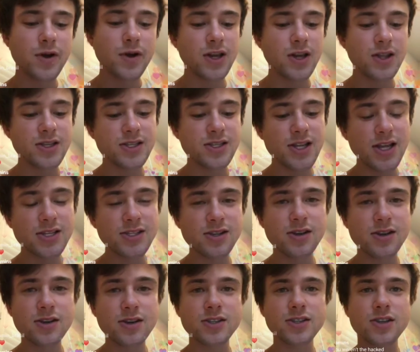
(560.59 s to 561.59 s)
Okay, this
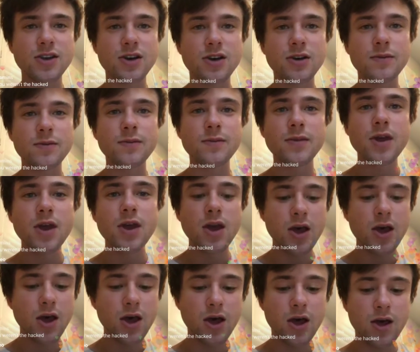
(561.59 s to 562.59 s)
next song is called
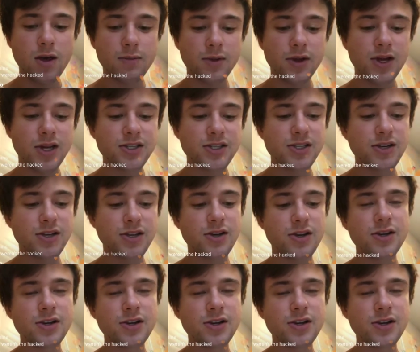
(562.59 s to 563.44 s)
Cause It